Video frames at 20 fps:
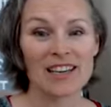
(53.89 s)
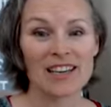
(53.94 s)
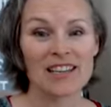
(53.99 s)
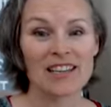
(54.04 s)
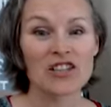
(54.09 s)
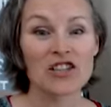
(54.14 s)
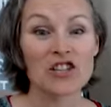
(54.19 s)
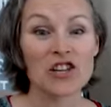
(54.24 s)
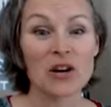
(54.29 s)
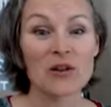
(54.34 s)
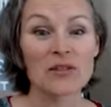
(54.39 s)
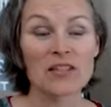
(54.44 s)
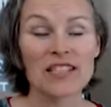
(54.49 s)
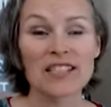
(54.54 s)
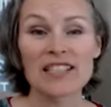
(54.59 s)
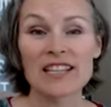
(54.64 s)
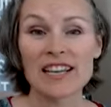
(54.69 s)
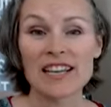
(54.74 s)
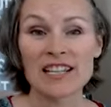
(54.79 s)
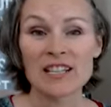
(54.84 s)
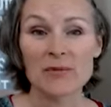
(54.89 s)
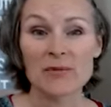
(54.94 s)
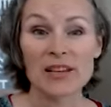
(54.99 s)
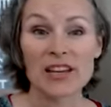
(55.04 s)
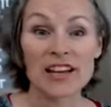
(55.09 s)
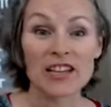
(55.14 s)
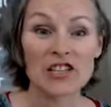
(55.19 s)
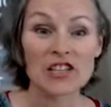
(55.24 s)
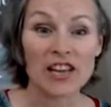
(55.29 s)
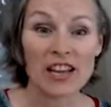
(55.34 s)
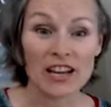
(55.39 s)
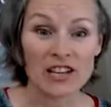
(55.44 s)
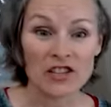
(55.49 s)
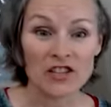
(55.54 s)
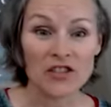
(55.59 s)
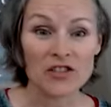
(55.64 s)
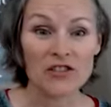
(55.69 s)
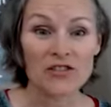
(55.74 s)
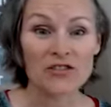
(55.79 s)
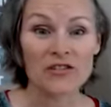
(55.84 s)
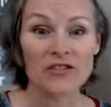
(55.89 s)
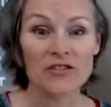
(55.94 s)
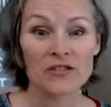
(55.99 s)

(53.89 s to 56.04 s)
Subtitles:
This show is intended to be educational,